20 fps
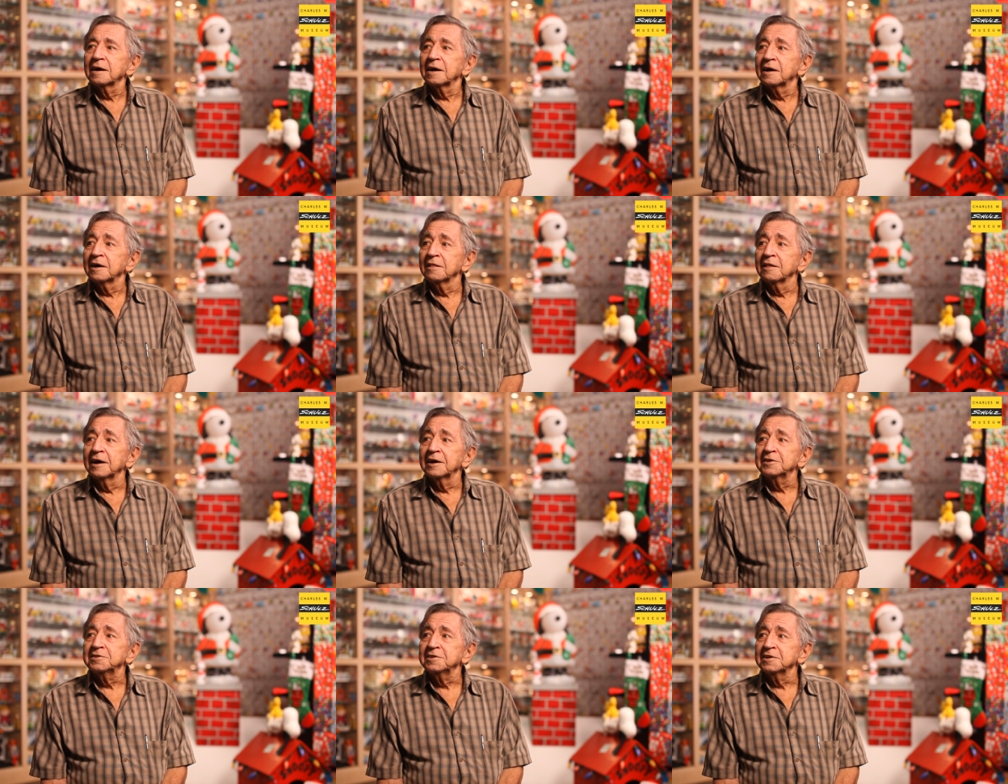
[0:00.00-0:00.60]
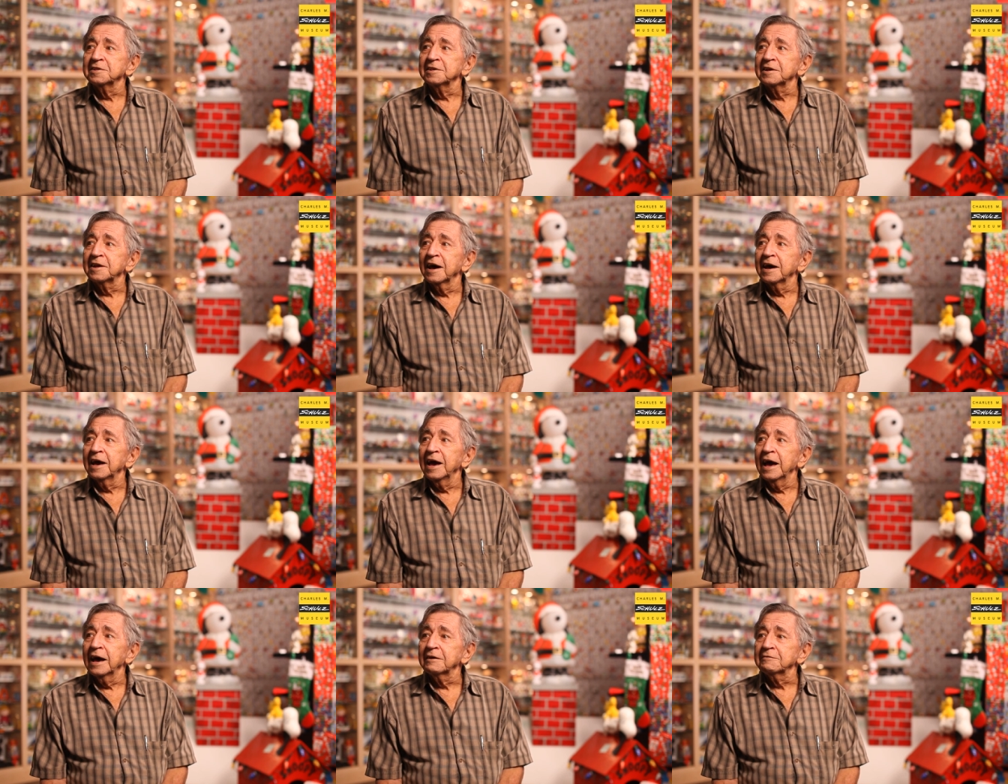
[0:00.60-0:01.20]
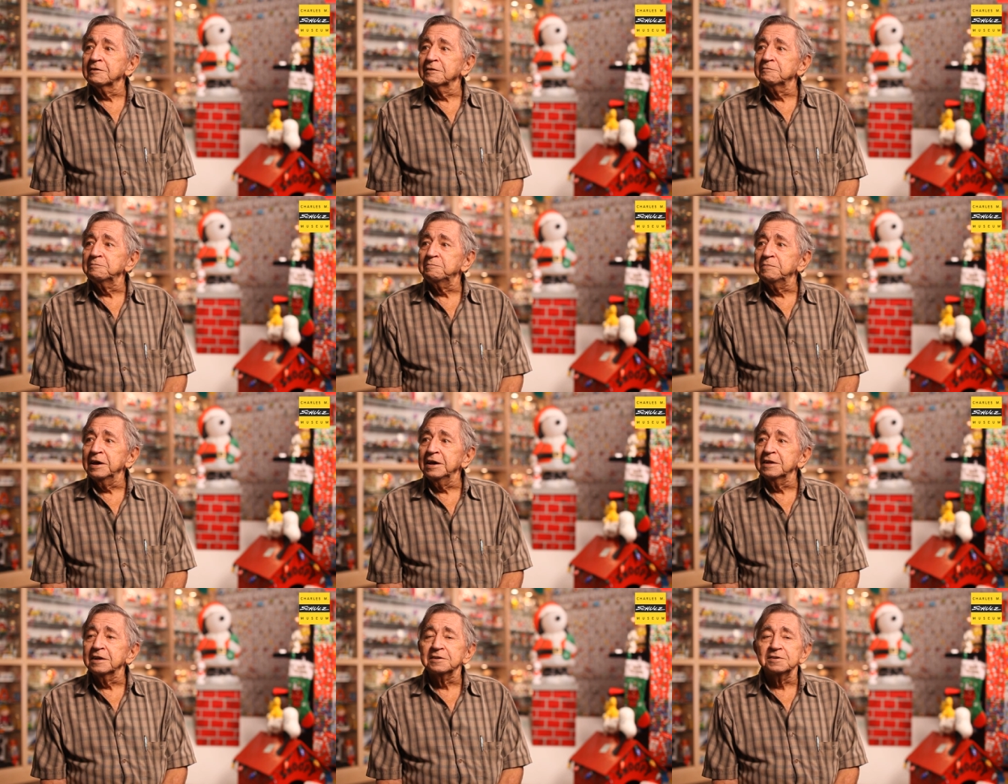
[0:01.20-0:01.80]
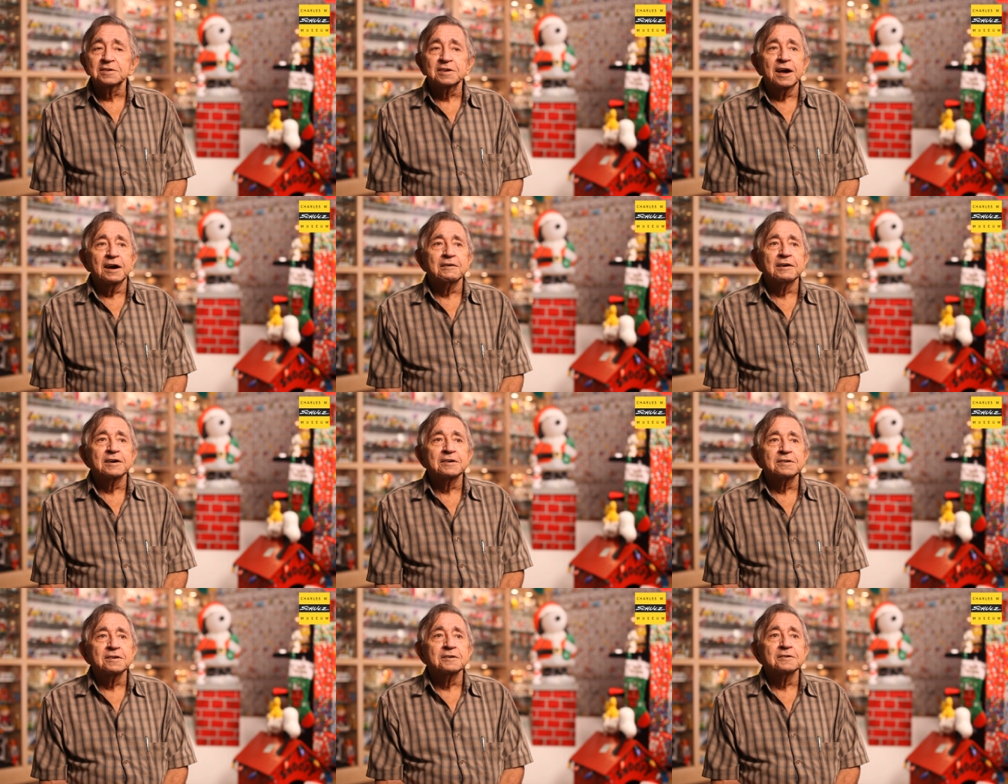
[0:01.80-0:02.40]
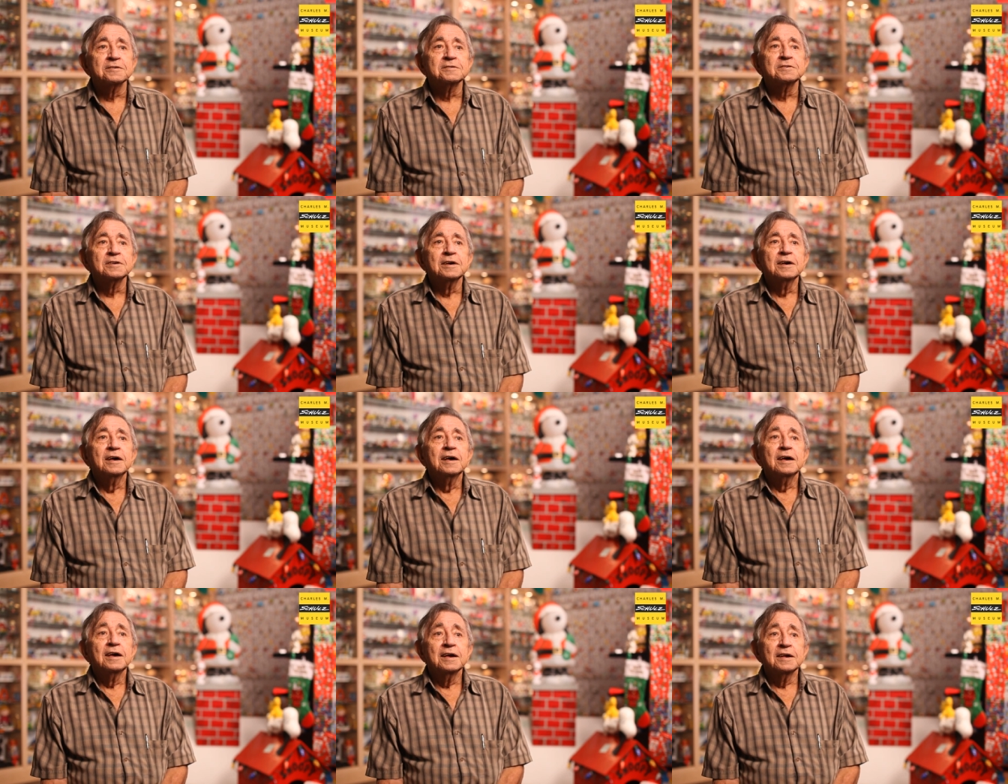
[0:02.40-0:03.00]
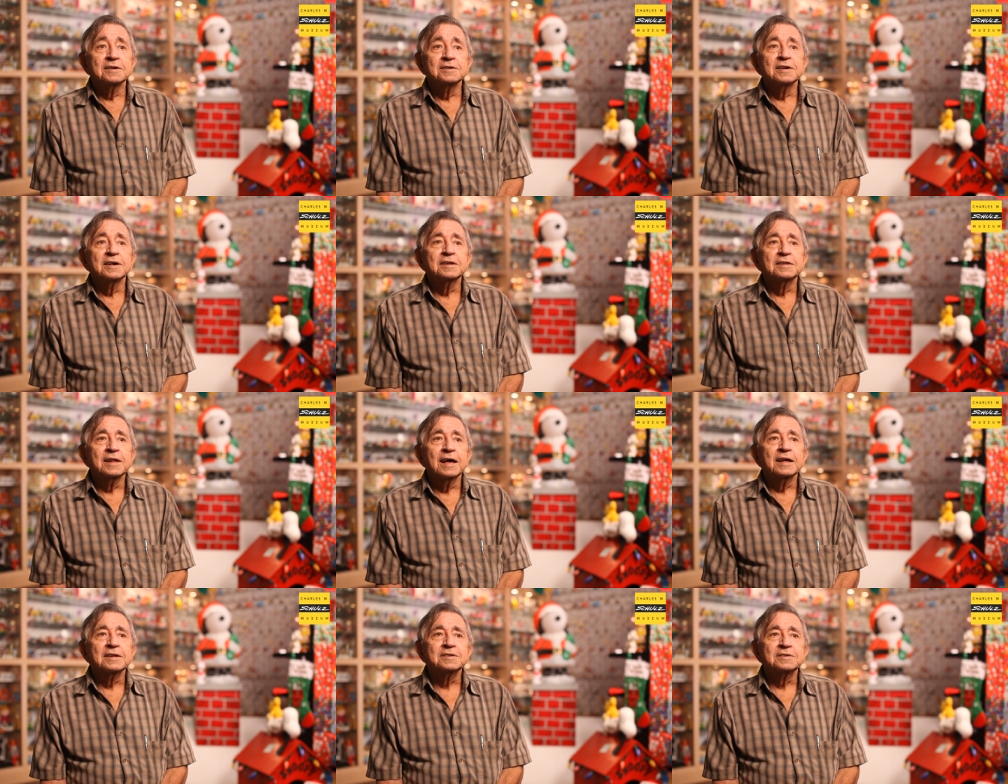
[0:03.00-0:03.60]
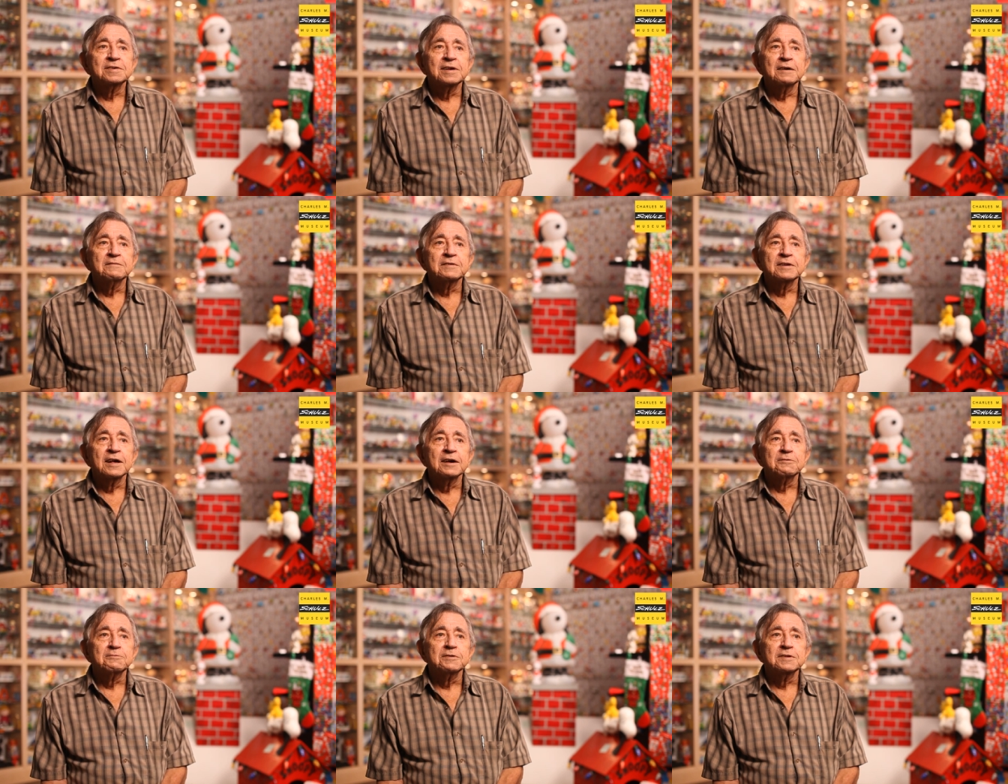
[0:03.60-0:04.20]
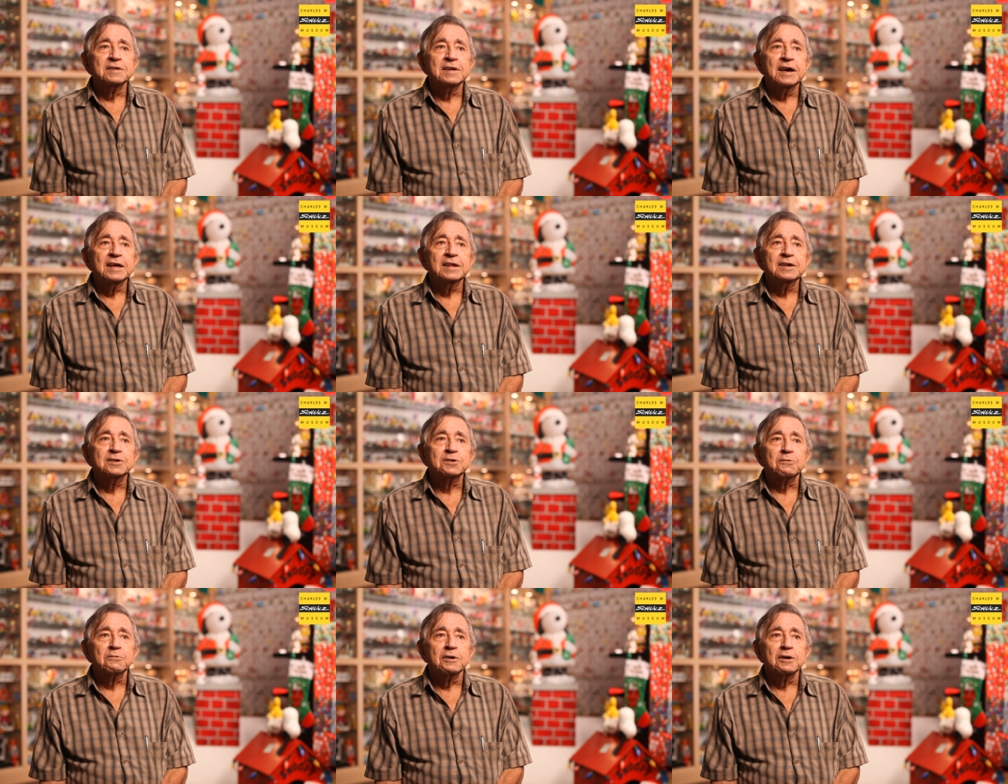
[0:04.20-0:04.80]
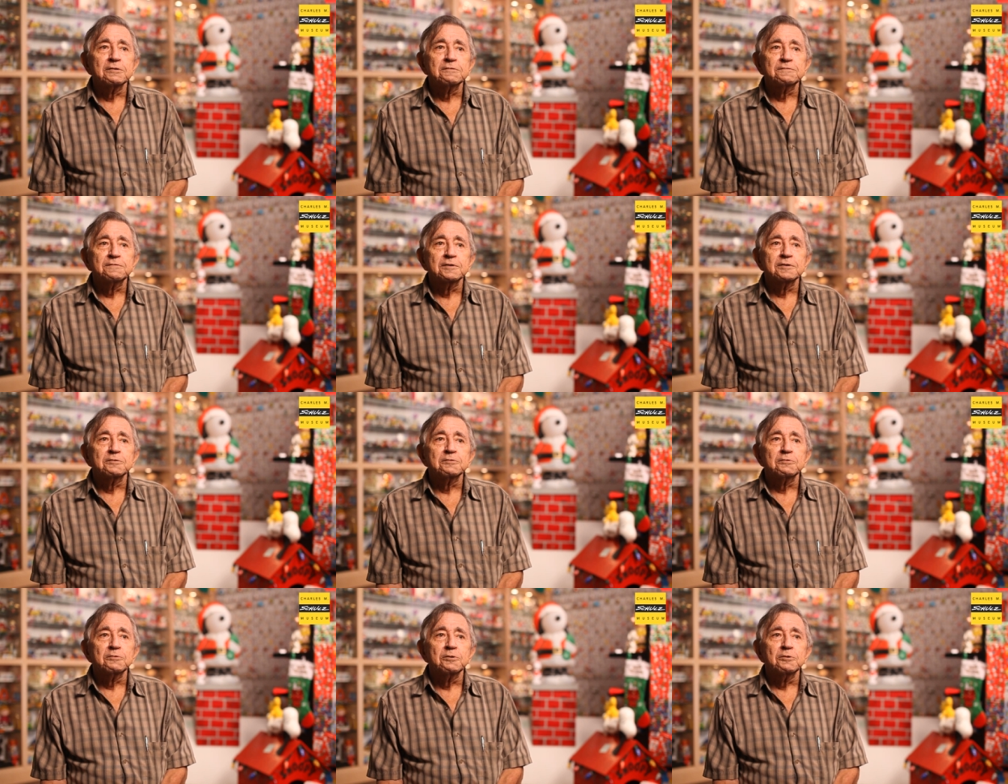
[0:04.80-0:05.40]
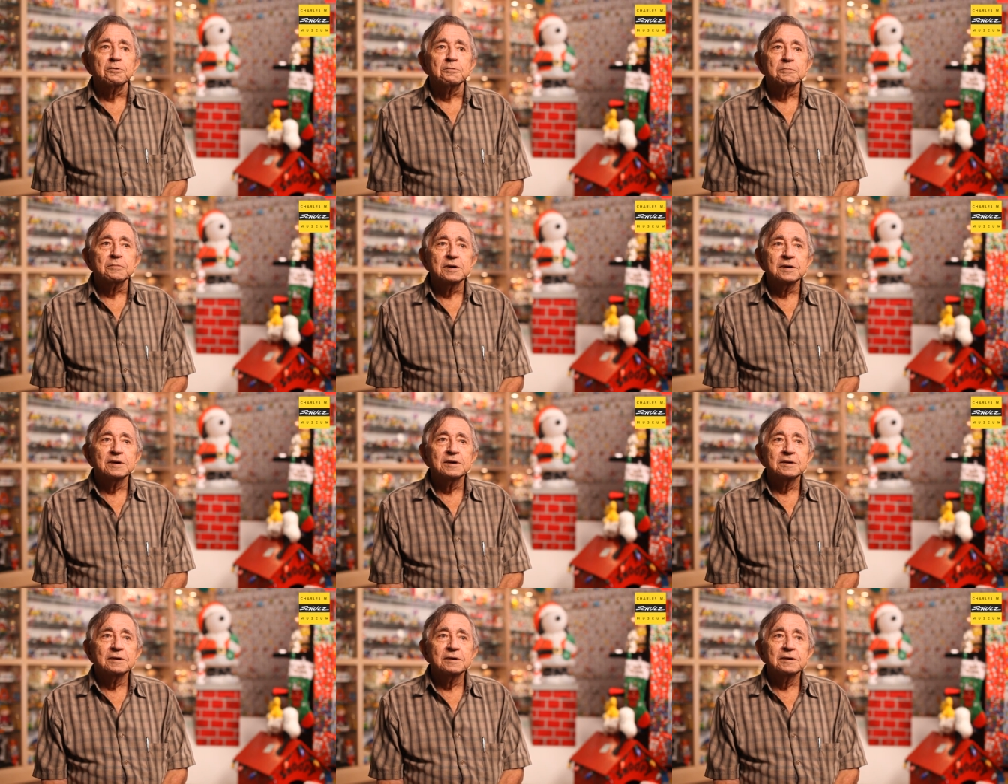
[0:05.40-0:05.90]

collection that I have of Peanuts characters is in that 780 square foot room.